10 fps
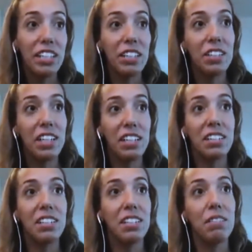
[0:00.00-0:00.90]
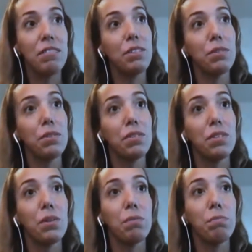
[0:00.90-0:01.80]
Airlines individuals
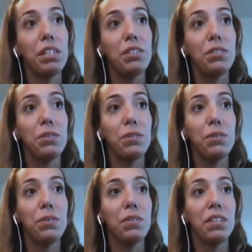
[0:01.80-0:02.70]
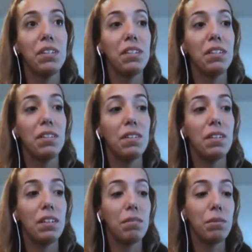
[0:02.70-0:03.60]
told me to
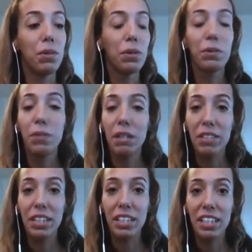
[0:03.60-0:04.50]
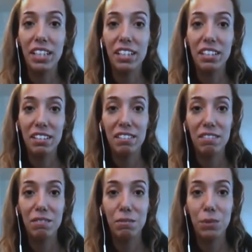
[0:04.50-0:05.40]
um, go through everything
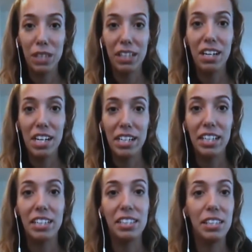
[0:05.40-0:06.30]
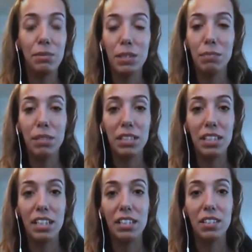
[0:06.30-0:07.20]
when I got it and see what's
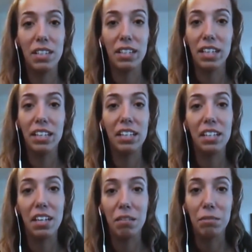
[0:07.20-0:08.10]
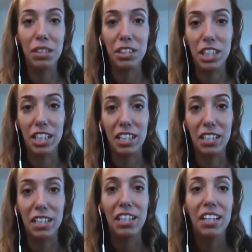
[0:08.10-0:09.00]
missing so that they can cut me a
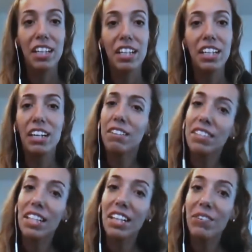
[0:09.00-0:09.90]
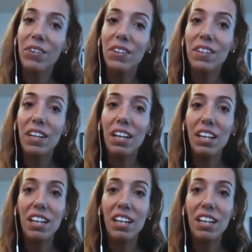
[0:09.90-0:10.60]
check. And I was like, well,